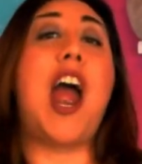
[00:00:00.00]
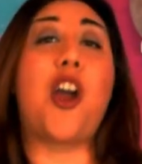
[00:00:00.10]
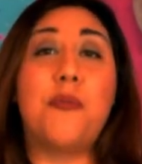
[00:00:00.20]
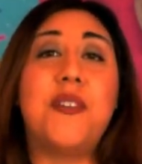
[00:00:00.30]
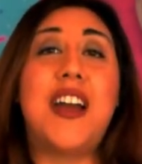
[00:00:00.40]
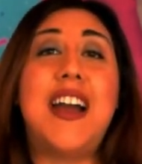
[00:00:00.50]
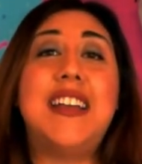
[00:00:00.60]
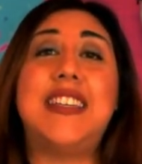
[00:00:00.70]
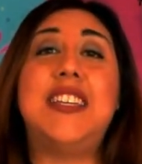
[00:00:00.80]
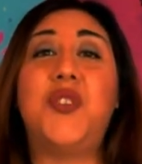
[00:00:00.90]
I hope you
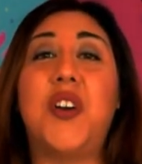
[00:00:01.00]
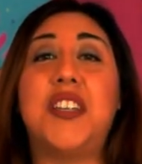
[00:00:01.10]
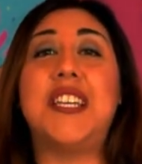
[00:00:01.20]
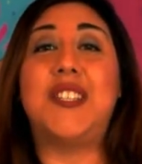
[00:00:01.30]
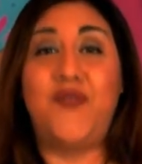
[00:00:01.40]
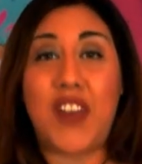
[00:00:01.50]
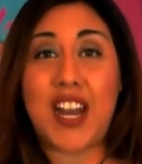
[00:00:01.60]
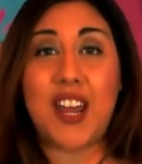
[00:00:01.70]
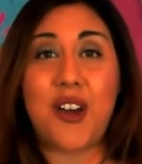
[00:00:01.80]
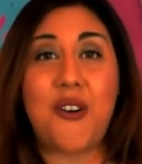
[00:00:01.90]
guys enjoyed this
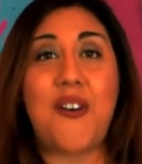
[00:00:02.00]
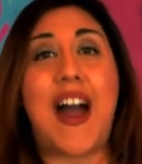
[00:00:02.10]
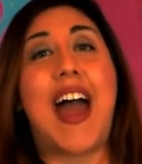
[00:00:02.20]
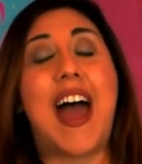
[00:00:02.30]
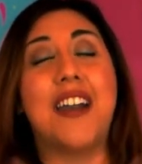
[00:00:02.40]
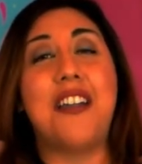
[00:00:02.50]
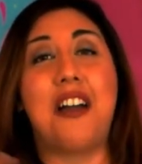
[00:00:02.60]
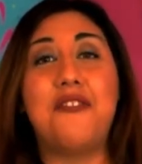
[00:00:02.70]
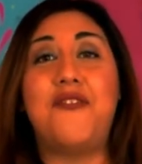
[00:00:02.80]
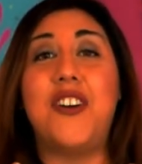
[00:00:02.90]
video. I had a
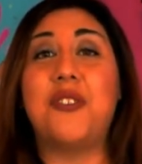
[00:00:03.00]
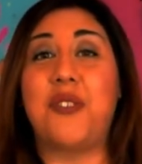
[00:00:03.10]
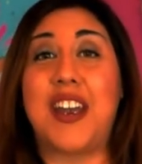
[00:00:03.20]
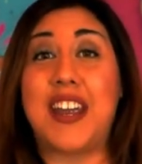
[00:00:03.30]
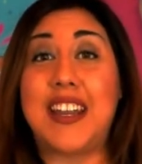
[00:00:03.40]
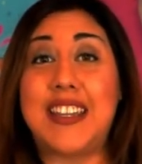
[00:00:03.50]
lot of fun creating